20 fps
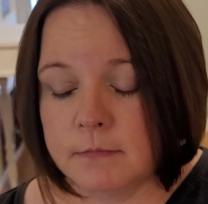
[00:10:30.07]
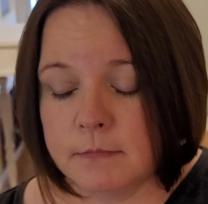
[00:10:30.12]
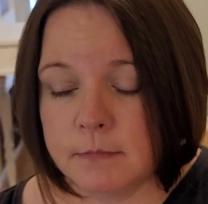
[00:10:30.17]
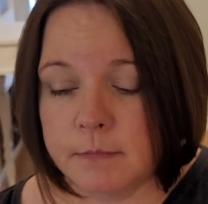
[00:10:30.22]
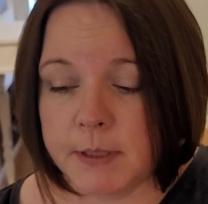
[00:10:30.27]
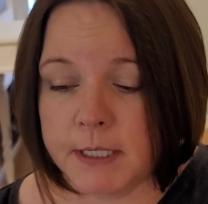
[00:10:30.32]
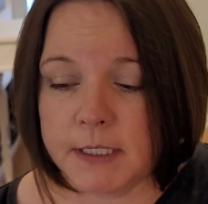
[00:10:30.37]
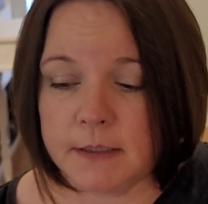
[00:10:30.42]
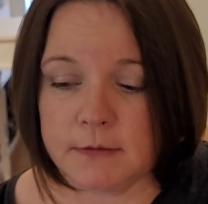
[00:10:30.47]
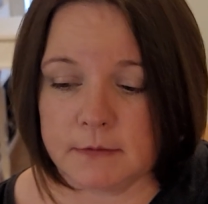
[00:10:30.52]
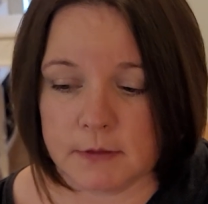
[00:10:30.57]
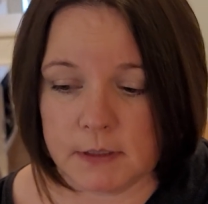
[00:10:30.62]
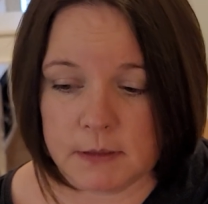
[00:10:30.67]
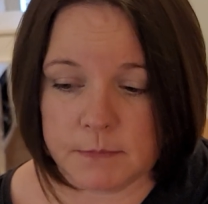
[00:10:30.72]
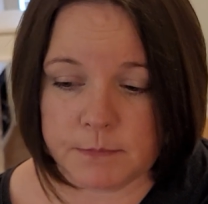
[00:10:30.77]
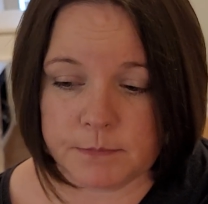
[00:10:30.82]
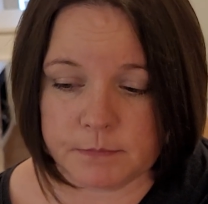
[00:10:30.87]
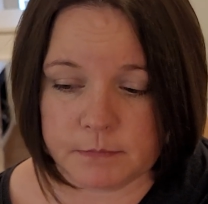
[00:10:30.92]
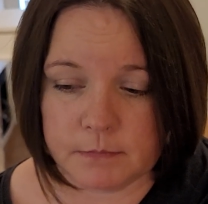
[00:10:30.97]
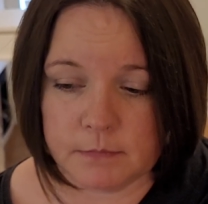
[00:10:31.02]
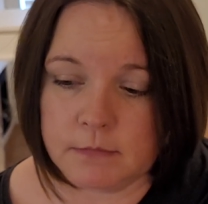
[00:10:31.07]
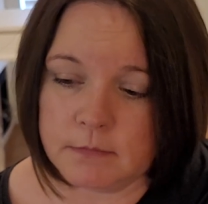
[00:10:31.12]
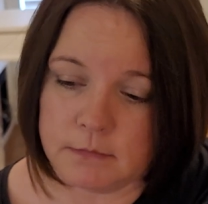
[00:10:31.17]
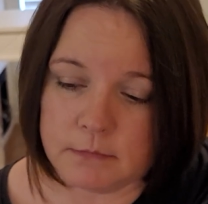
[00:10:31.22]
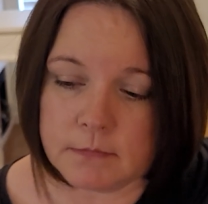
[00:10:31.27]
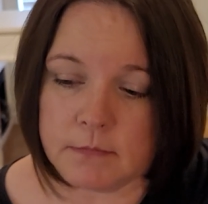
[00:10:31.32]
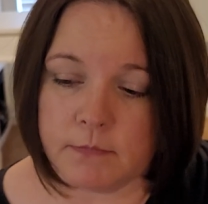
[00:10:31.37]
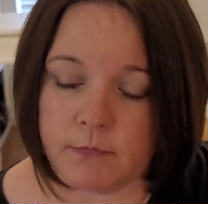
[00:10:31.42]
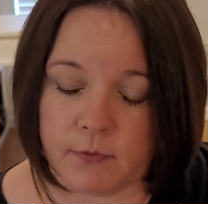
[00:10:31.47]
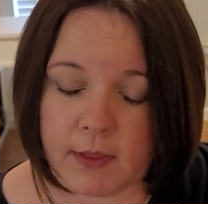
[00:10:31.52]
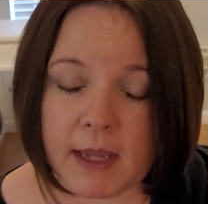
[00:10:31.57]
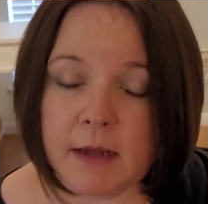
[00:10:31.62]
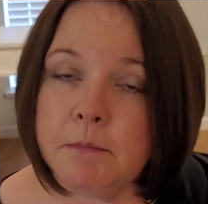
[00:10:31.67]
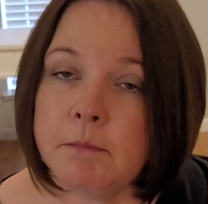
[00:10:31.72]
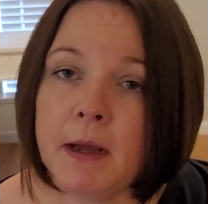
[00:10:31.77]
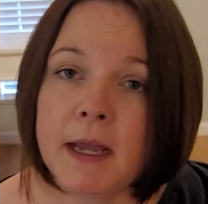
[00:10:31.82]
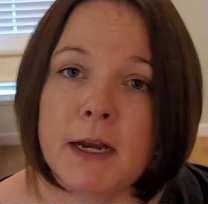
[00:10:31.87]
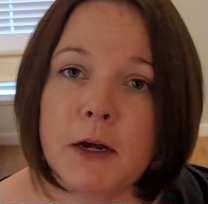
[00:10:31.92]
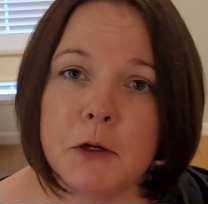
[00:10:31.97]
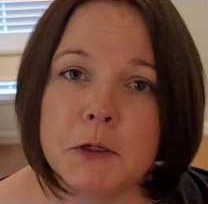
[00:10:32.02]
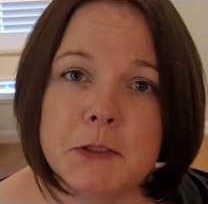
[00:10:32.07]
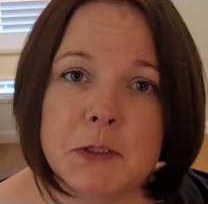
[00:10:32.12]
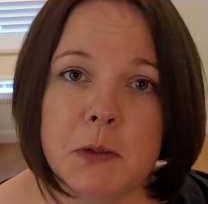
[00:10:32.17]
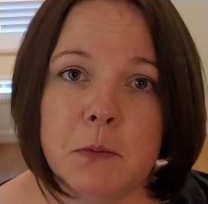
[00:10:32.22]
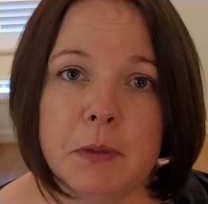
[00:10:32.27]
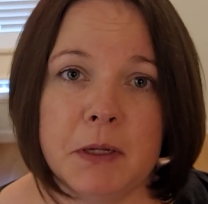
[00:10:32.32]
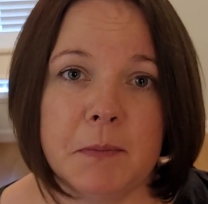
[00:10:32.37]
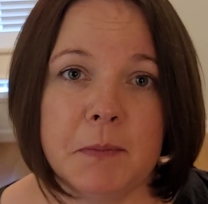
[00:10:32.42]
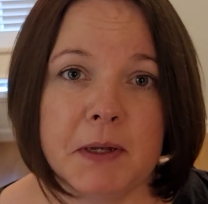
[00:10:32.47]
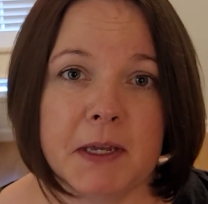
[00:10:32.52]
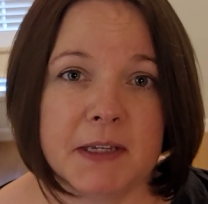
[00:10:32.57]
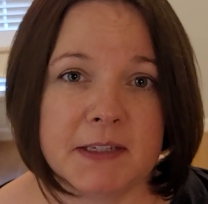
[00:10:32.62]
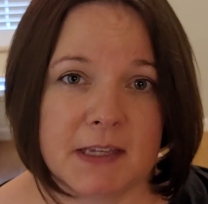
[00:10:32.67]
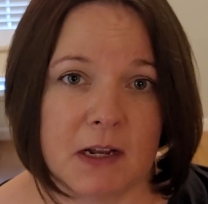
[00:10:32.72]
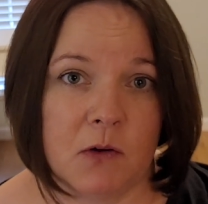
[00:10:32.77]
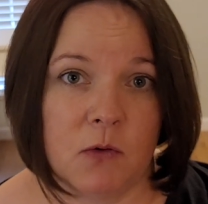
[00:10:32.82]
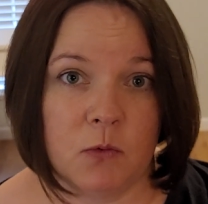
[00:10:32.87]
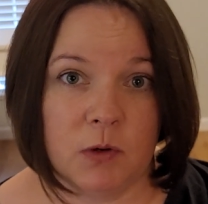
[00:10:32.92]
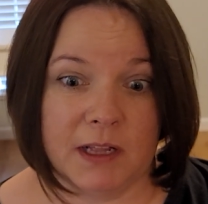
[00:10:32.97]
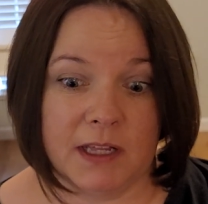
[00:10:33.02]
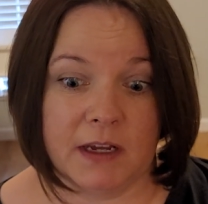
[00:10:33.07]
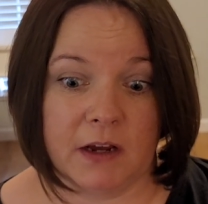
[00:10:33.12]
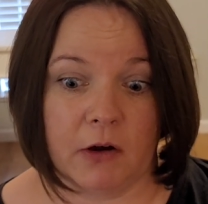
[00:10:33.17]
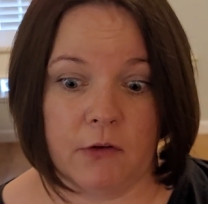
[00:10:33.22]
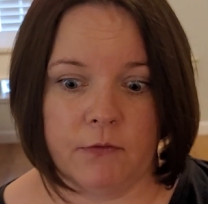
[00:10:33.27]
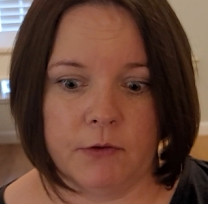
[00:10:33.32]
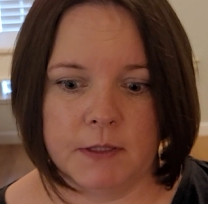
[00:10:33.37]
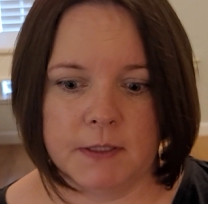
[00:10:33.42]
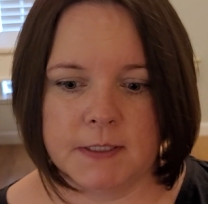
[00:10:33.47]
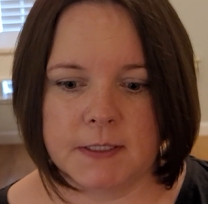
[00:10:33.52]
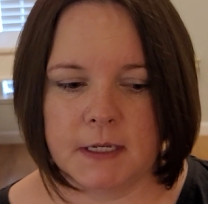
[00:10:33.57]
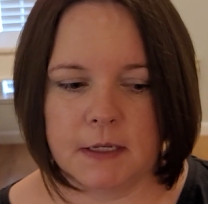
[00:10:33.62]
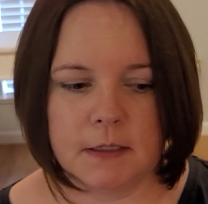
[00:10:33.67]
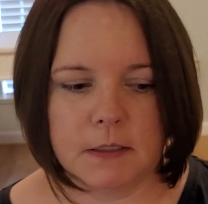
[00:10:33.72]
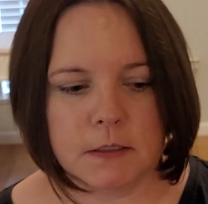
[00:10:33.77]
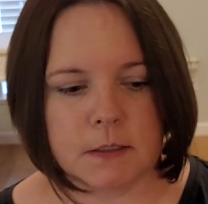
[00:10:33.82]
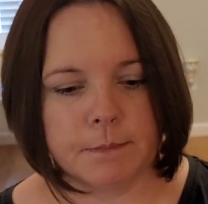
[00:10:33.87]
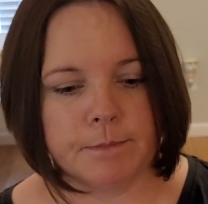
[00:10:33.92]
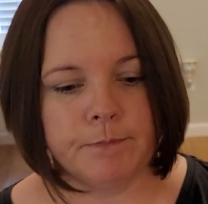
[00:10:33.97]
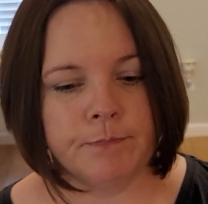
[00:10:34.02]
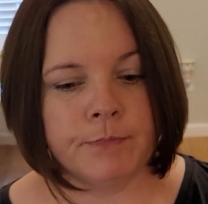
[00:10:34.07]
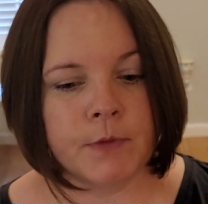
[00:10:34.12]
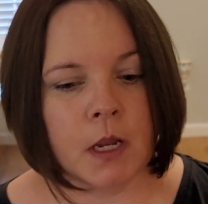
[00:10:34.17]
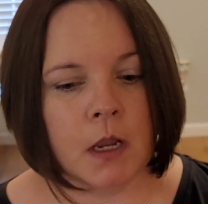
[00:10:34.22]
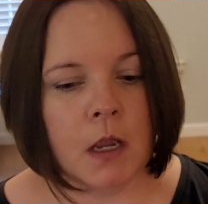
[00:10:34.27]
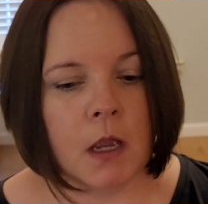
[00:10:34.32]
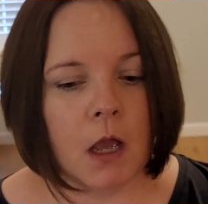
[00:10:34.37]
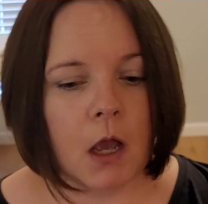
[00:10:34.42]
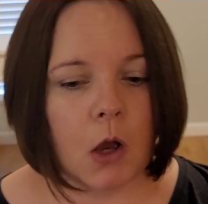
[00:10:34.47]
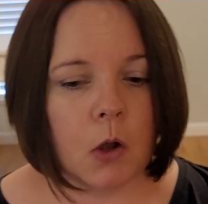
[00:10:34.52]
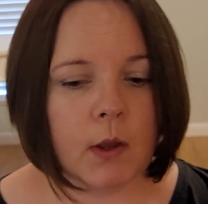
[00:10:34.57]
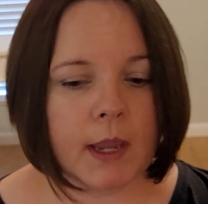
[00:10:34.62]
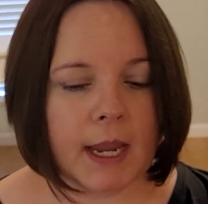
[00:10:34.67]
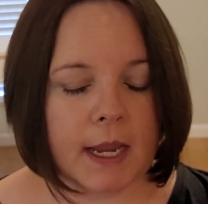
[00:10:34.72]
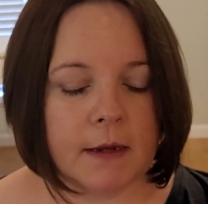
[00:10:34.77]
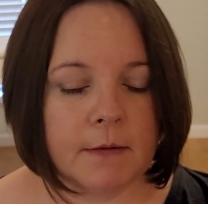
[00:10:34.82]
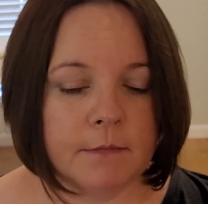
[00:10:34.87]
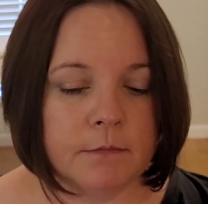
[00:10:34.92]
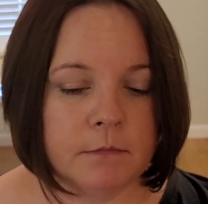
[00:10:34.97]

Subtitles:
but that might also be because I don't really care for the scent. Okay.